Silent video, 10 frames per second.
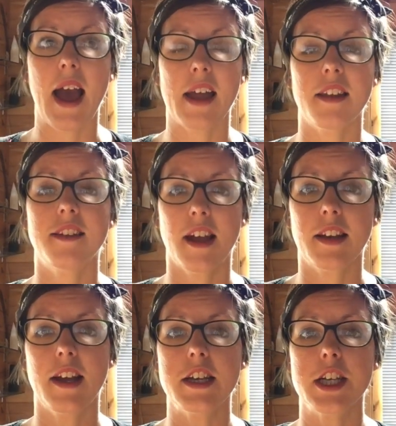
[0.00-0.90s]
and
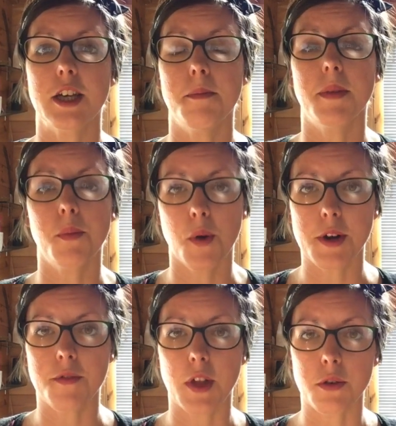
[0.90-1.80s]
stagnation can be
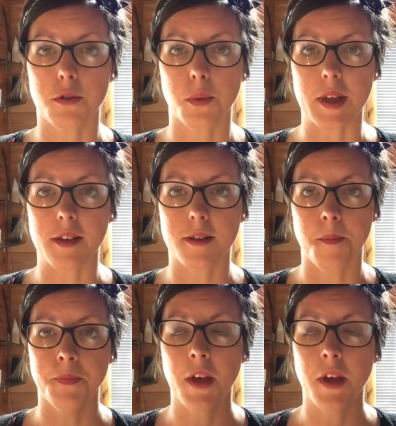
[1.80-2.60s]
one of those tweaks.